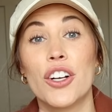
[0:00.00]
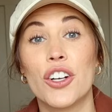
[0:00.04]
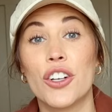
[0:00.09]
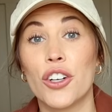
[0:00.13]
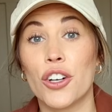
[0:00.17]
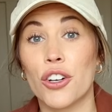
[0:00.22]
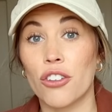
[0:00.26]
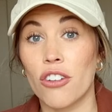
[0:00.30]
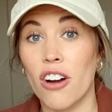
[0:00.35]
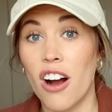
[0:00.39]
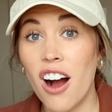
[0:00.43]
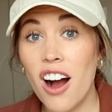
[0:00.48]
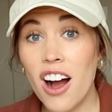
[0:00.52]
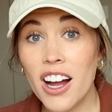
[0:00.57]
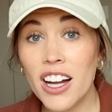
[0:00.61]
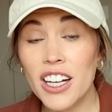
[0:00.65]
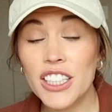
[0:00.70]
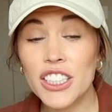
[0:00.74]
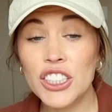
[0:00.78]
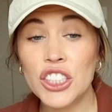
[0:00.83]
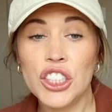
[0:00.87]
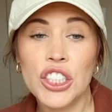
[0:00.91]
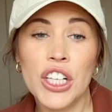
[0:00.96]

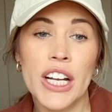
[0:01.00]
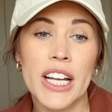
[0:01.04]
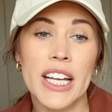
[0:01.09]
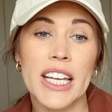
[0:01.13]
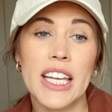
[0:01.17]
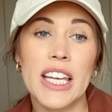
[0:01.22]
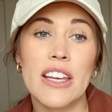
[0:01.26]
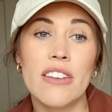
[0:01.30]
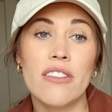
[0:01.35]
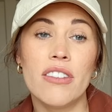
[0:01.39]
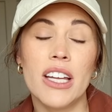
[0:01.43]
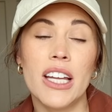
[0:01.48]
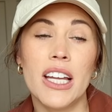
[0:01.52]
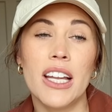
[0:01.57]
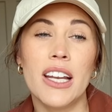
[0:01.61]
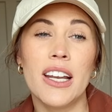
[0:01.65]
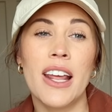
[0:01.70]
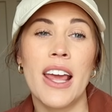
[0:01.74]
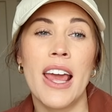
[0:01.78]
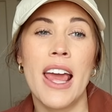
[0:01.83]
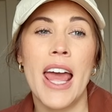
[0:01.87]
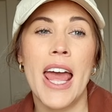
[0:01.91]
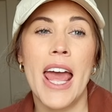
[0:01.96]
garage
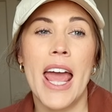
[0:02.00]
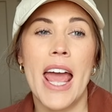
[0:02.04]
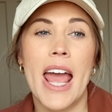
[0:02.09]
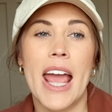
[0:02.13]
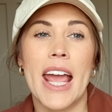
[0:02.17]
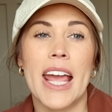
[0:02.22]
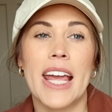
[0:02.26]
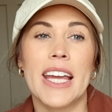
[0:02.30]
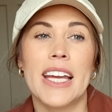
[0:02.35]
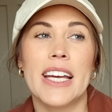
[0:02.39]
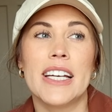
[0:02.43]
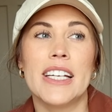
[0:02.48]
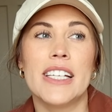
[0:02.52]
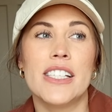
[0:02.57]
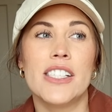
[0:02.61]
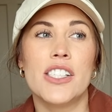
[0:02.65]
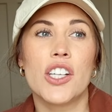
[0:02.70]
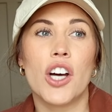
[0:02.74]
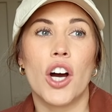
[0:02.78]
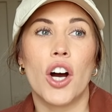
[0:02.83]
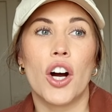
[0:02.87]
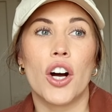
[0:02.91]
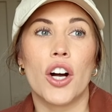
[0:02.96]
even
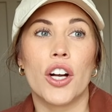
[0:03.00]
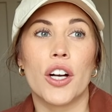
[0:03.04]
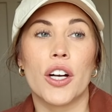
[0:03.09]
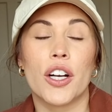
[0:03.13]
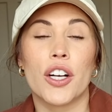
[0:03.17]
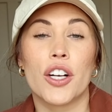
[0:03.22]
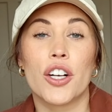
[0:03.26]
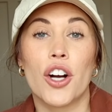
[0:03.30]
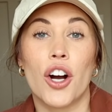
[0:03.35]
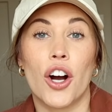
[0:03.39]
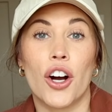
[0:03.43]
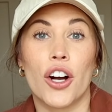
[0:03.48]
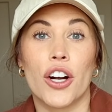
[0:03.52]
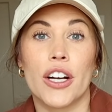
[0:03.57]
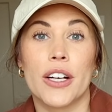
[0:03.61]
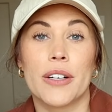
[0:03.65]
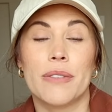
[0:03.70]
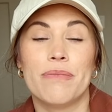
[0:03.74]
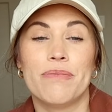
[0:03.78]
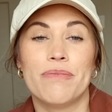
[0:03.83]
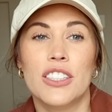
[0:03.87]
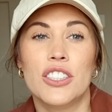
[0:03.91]
and our car.